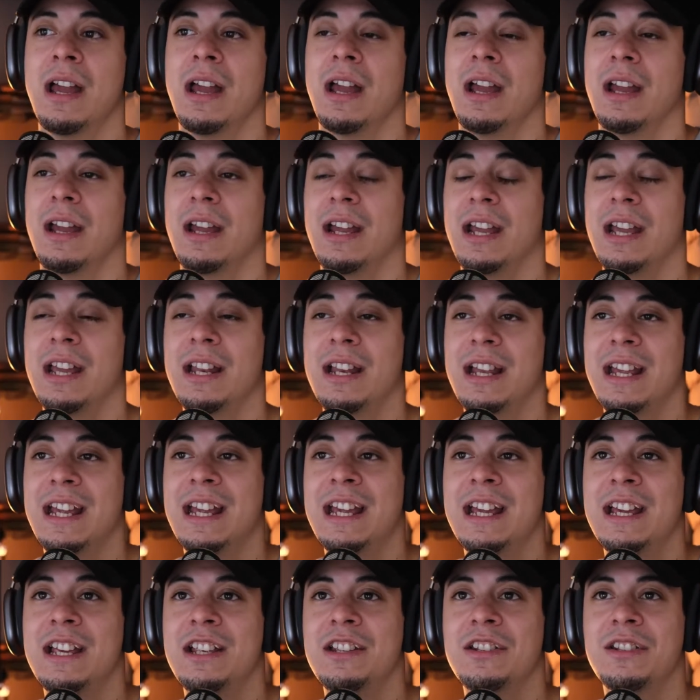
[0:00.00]
It
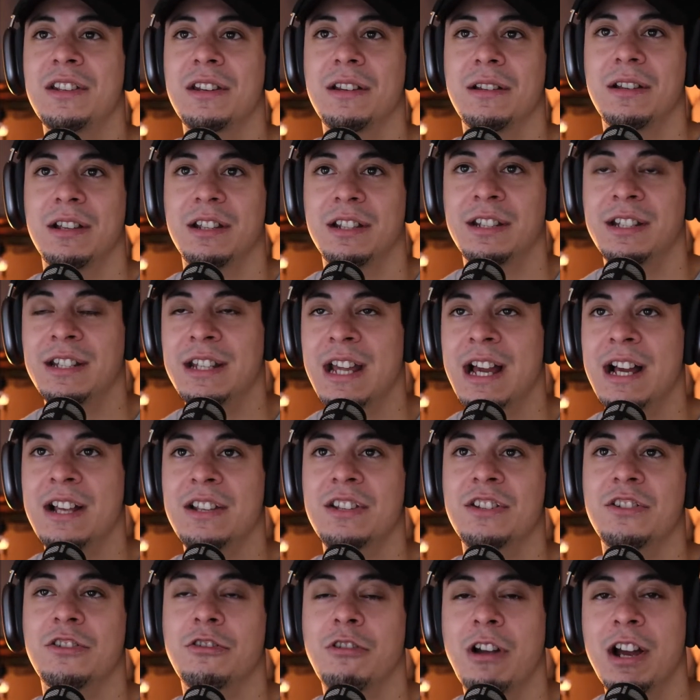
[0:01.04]
is, yes,
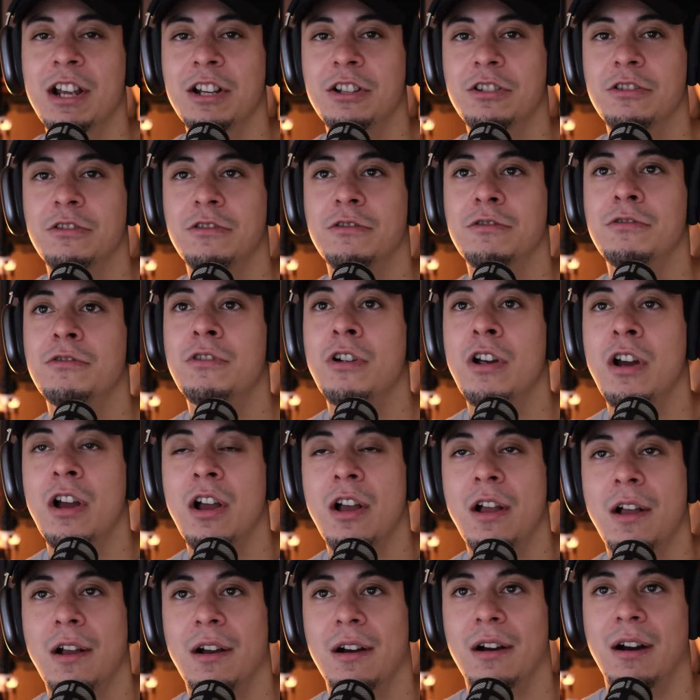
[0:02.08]
trying to
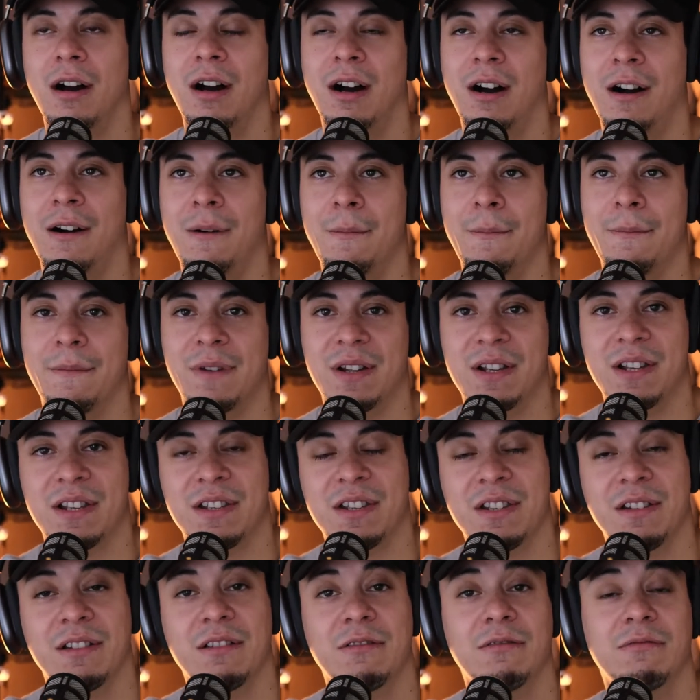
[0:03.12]
um,
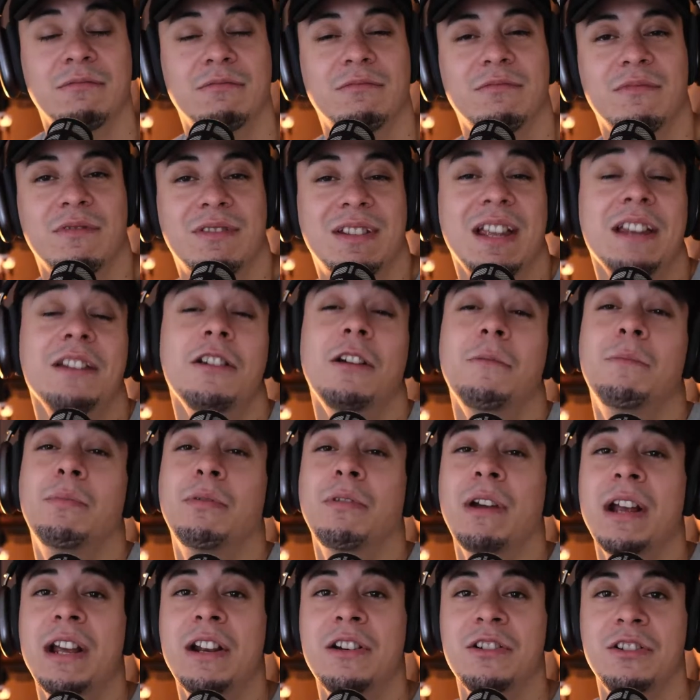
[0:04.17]
send our
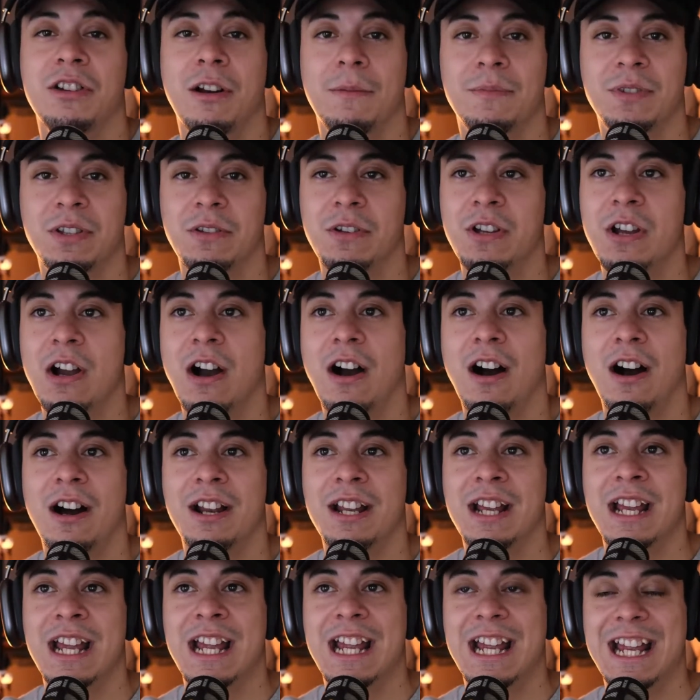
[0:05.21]
prayers up to God
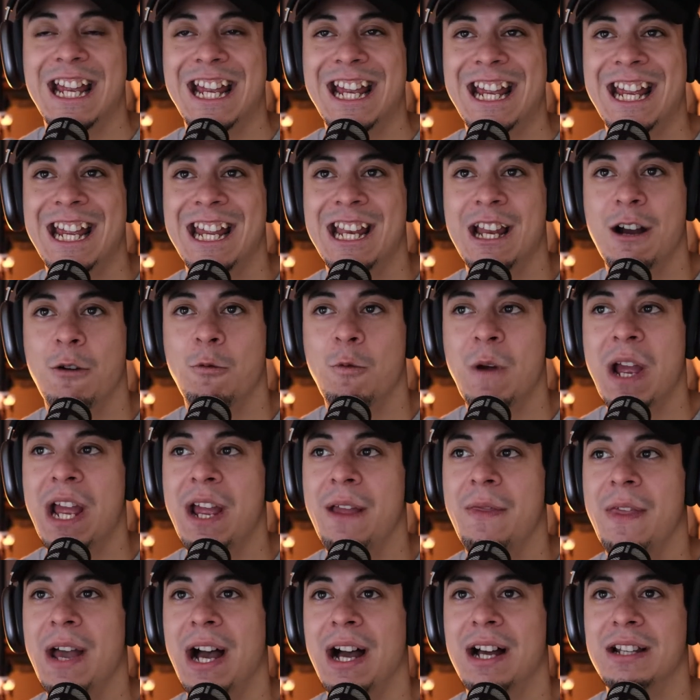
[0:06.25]
in a way
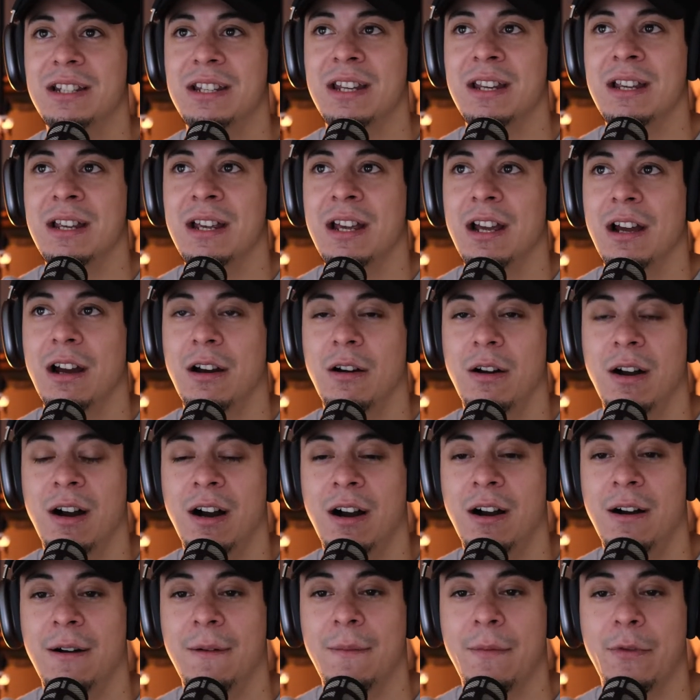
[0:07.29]
that
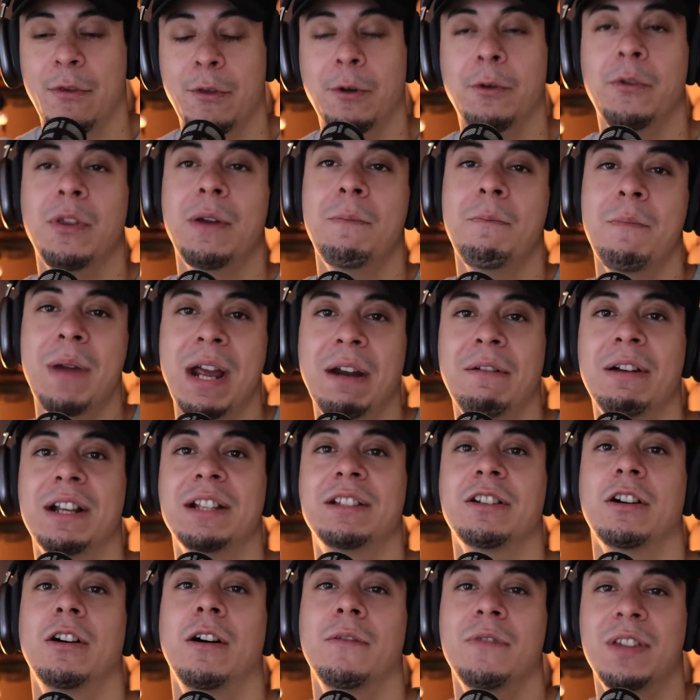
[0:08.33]
through the merit
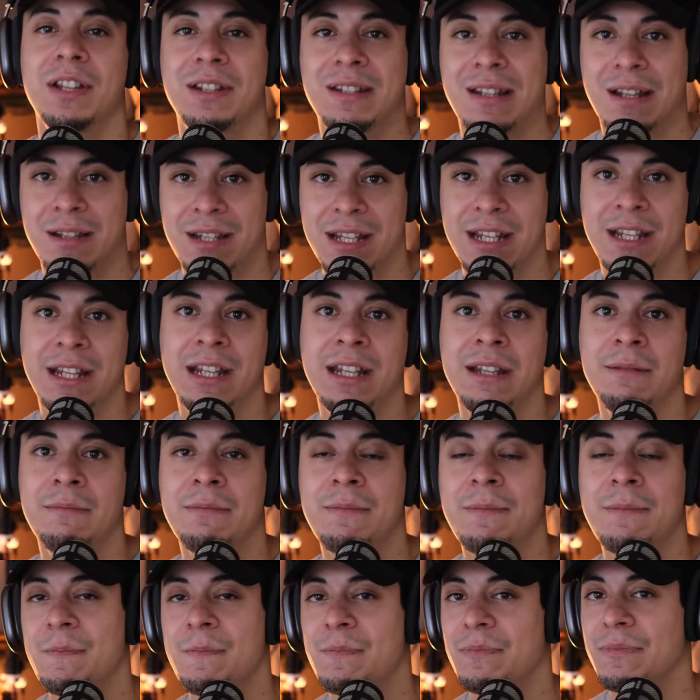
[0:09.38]
of the tzaddikim,
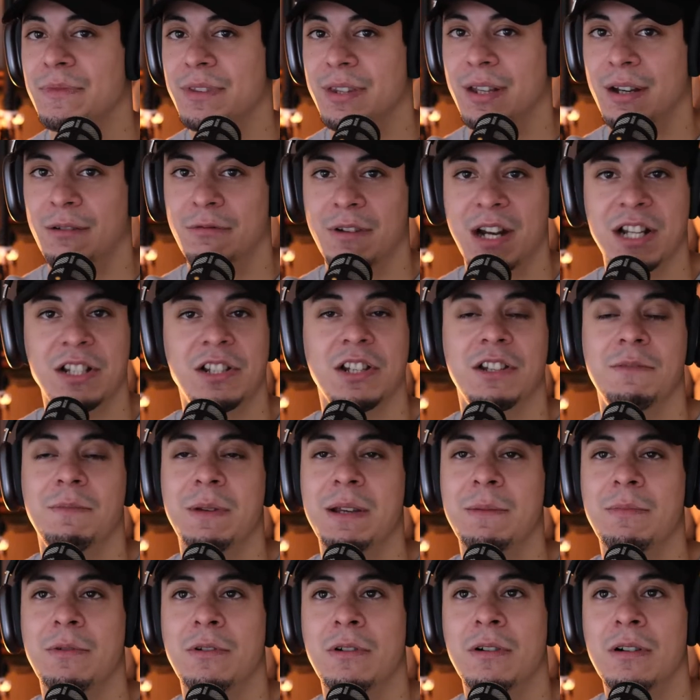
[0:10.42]
the righteous
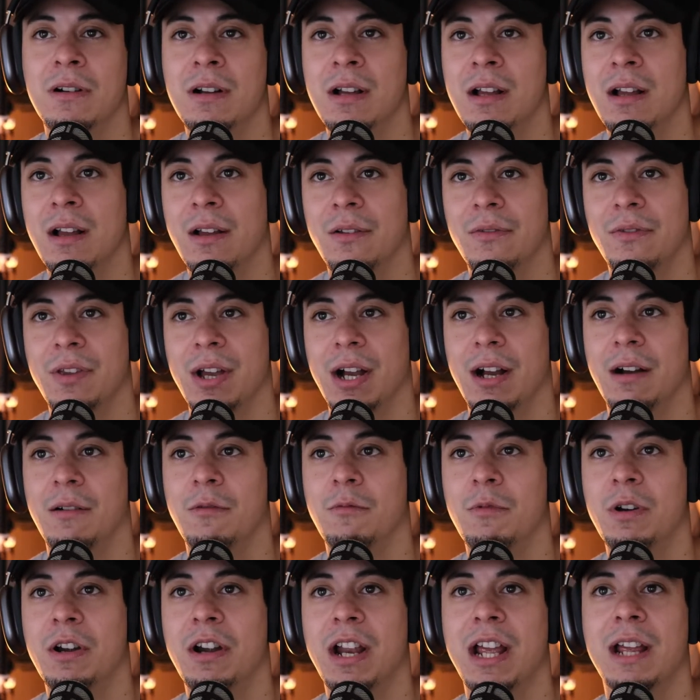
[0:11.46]
people, that
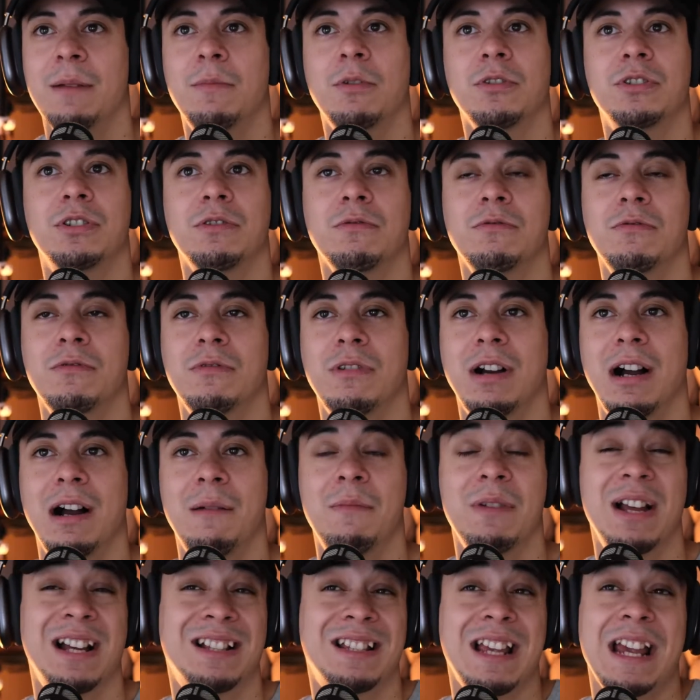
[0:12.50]
we're able to
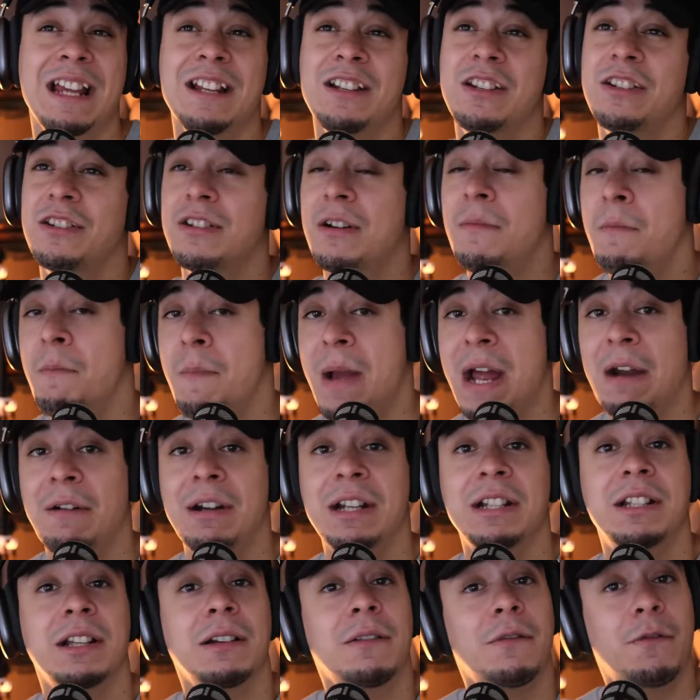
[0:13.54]
attain some
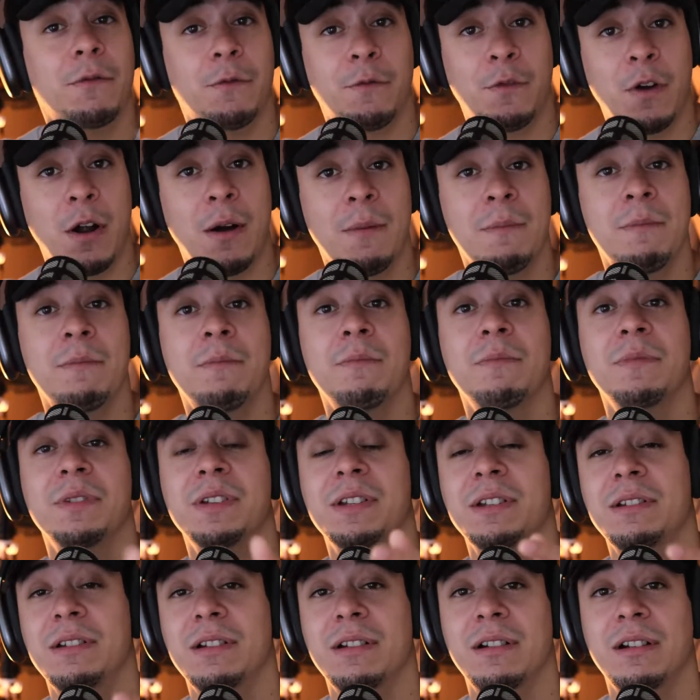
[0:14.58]
merit from
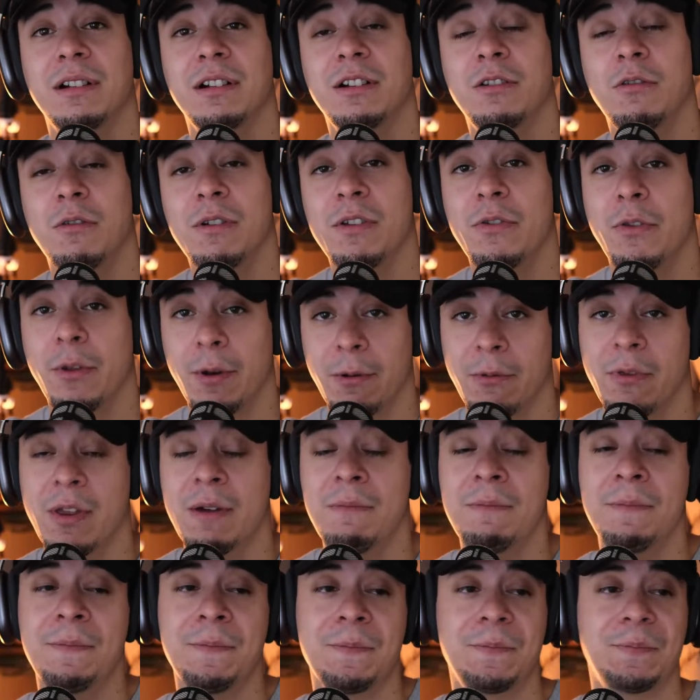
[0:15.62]
going through
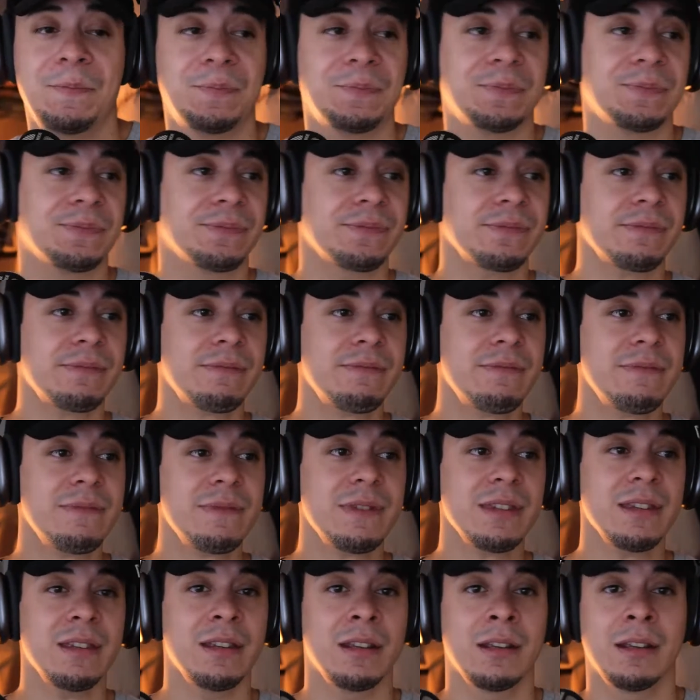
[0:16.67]
them.
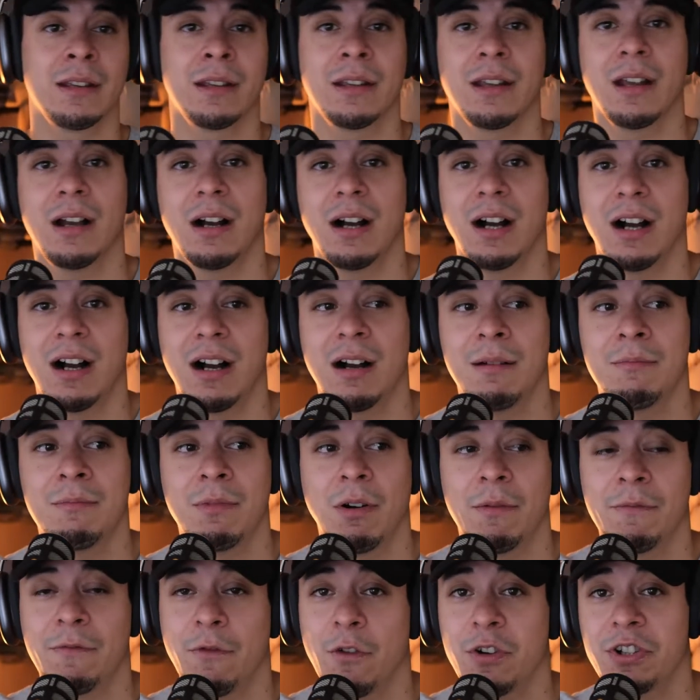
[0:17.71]

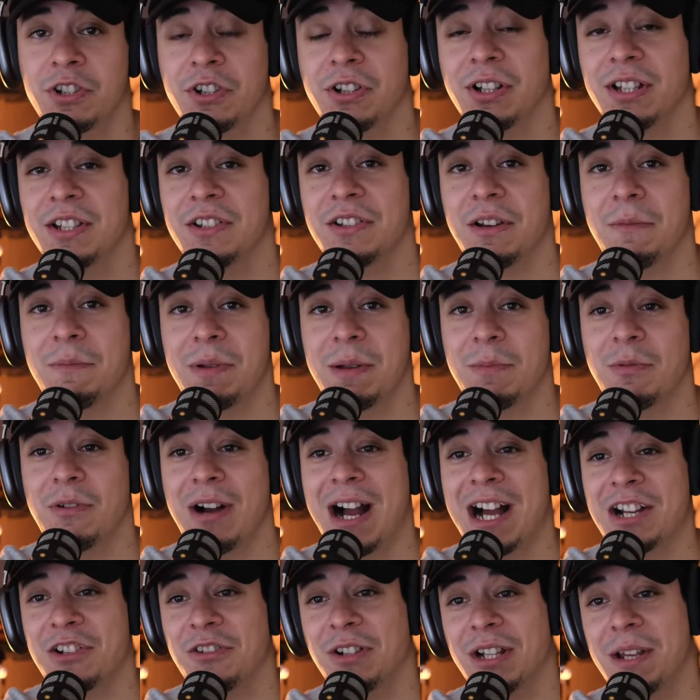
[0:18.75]
Unfortunately, some people
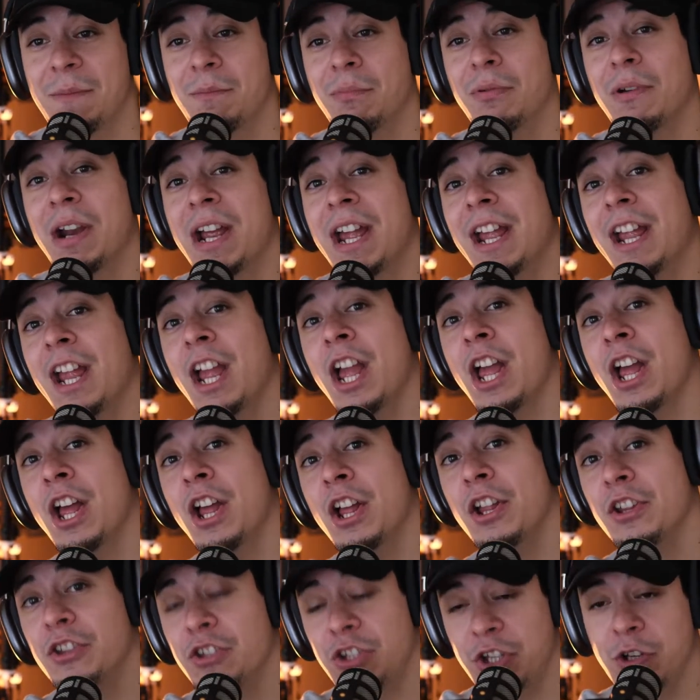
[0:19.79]
actually pray
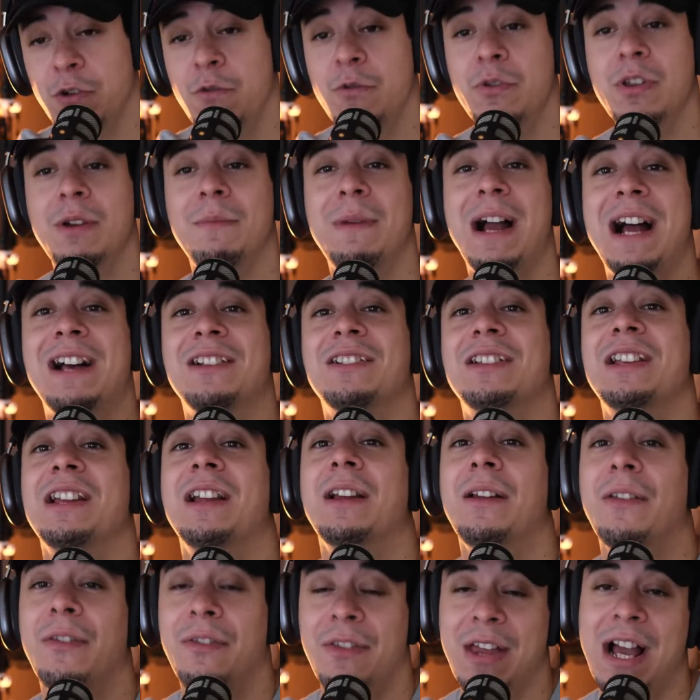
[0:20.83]
to them,
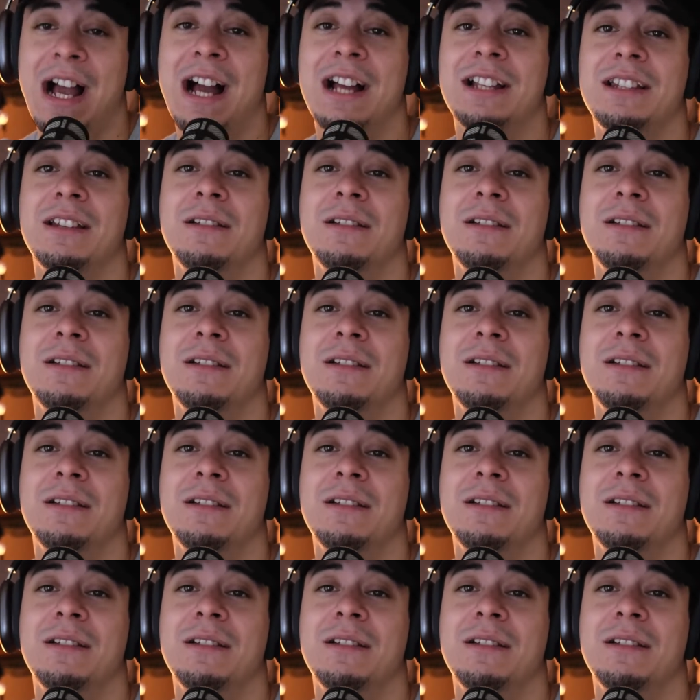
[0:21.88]
asking that